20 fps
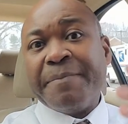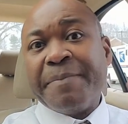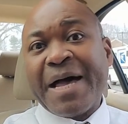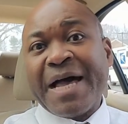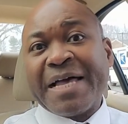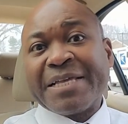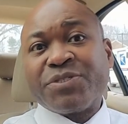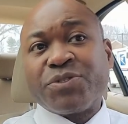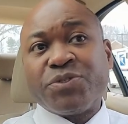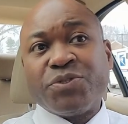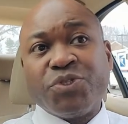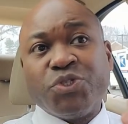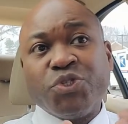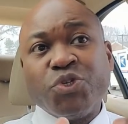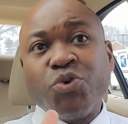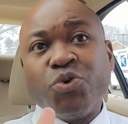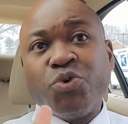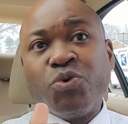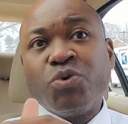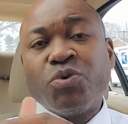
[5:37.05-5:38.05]
has to
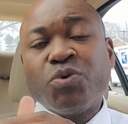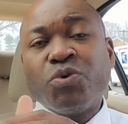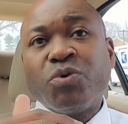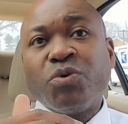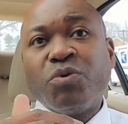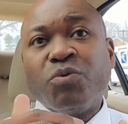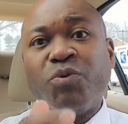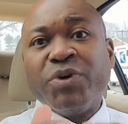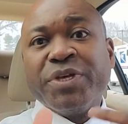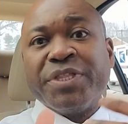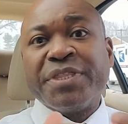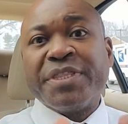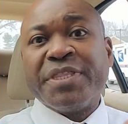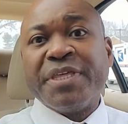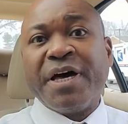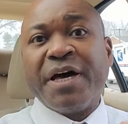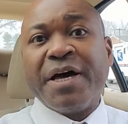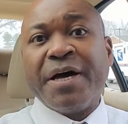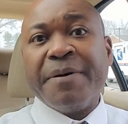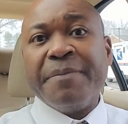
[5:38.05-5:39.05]
do with
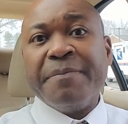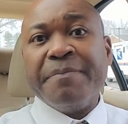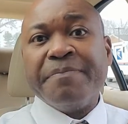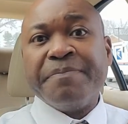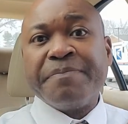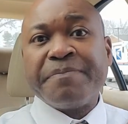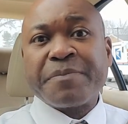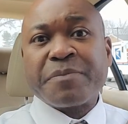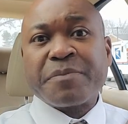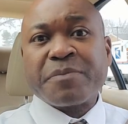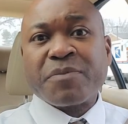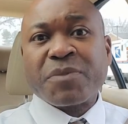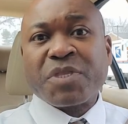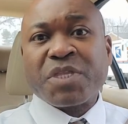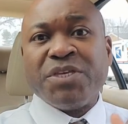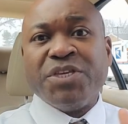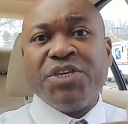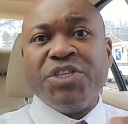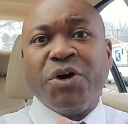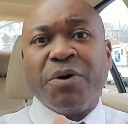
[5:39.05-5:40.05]

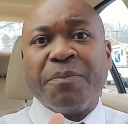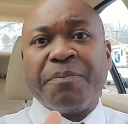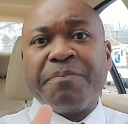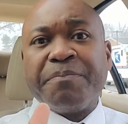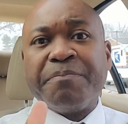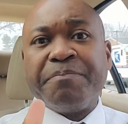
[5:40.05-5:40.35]
you know,